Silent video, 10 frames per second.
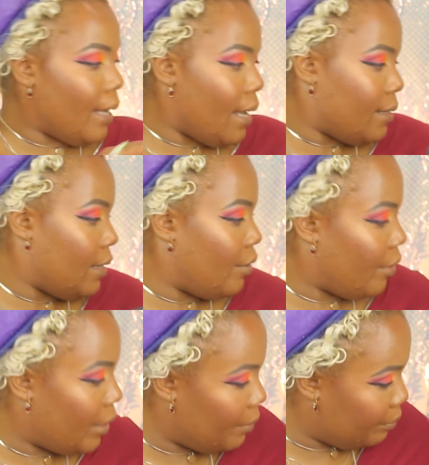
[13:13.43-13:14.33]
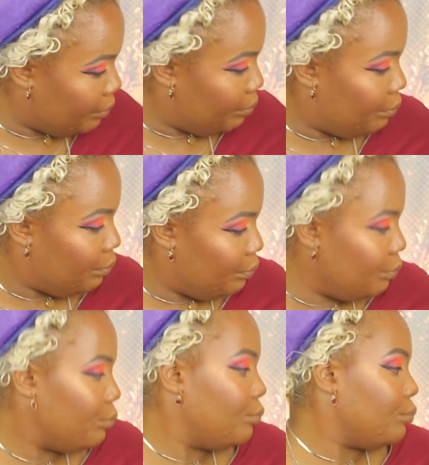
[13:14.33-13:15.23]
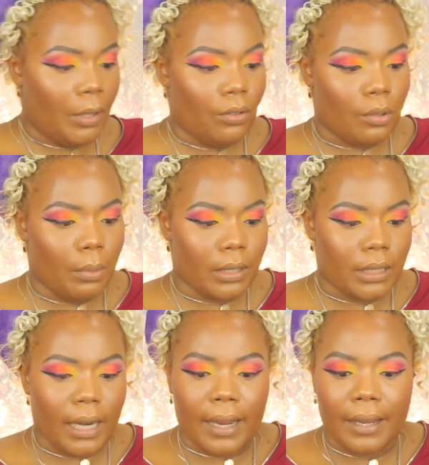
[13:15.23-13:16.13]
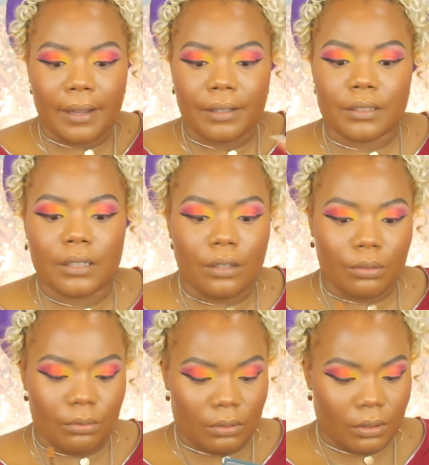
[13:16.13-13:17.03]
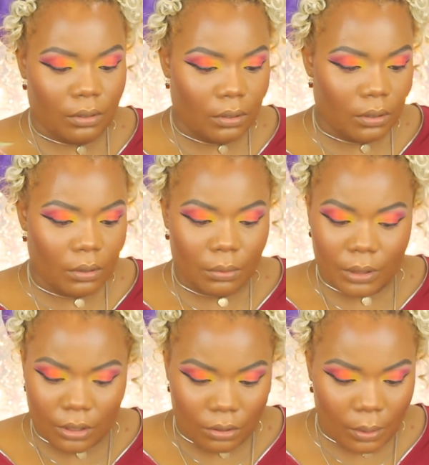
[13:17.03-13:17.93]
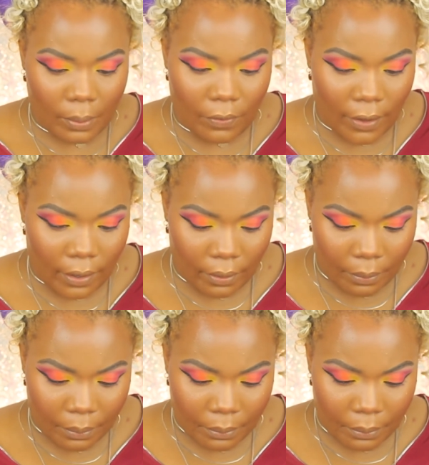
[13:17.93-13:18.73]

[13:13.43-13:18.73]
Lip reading: I said green. I'm gonna use the brush that I had concealer on, which is gonna be fine.